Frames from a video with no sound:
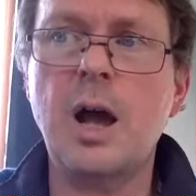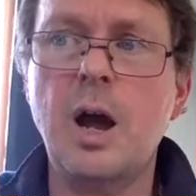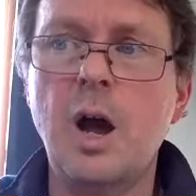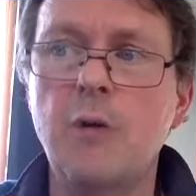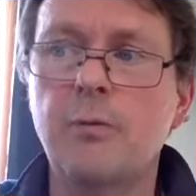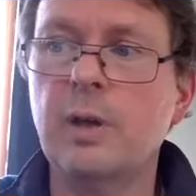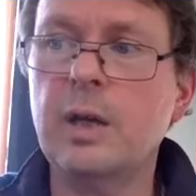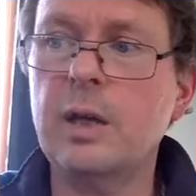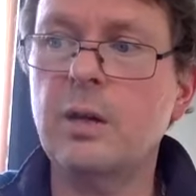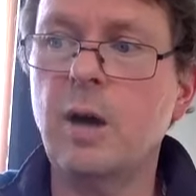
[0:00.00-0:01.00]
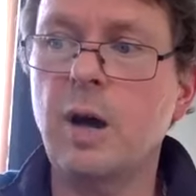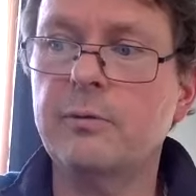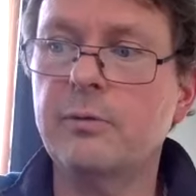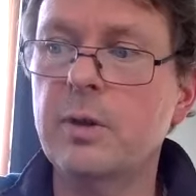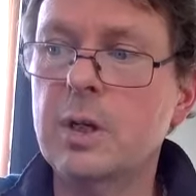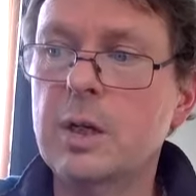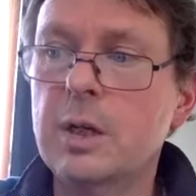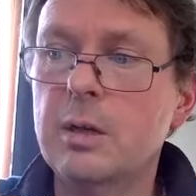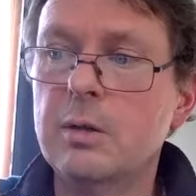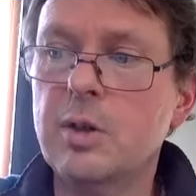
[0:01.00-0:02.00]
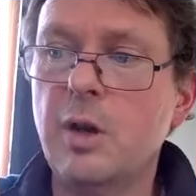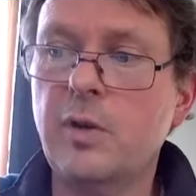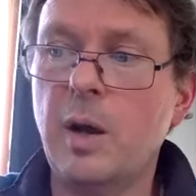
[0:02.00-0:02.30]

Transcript: hopefully I've served